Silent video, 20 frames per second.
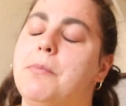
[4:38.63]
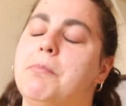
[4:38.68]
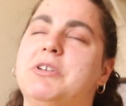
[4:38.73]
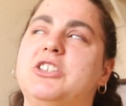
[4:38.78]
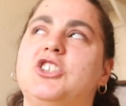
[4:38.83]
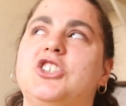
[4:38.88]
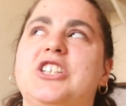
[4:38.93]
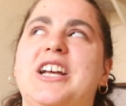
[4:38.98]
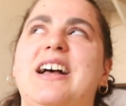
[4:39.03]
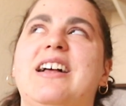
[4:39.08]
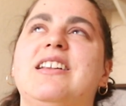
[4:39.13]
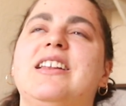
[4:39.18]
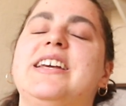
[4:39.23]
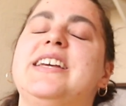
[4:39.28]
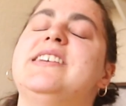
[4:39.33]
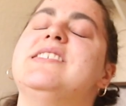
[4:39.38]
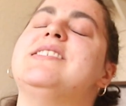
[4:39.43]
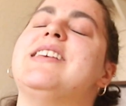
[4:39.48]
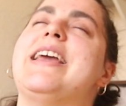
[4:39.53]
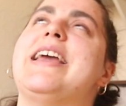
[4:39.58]
Michelle
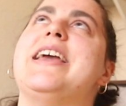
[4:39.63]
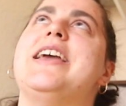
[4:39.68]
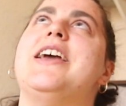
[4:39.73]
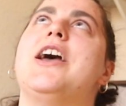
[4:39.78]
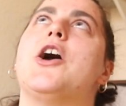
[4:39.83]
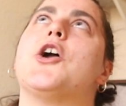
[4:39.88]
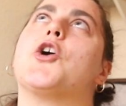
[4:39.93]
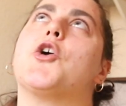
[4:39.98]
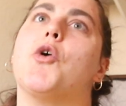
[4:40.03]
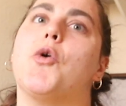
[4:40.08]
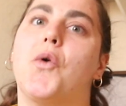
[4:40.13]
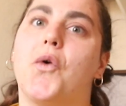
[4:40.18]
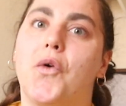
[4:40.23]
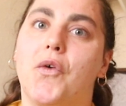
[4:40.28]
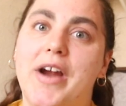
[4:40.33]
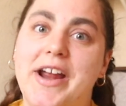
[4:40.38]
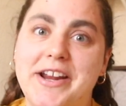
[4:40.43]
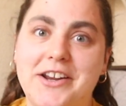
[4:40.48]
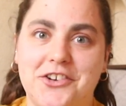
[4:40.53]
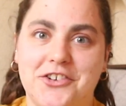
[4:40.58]
is a
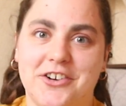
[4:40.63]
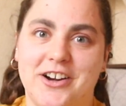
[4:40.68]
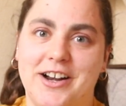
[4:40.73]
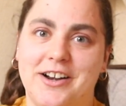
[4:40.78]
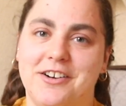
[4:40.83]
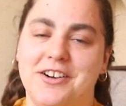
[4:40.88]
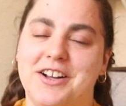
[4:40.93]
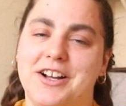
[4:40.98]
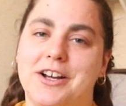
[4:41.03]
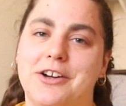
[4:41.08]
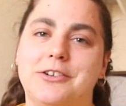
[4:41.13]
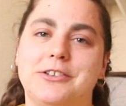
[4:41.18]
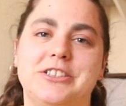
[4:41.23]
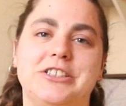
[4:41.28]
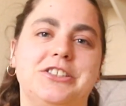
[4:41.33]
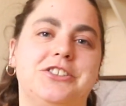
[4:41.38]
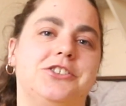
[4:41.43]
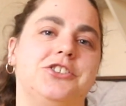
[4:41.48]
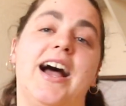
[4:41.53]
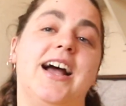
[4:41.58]
great trainer to go to.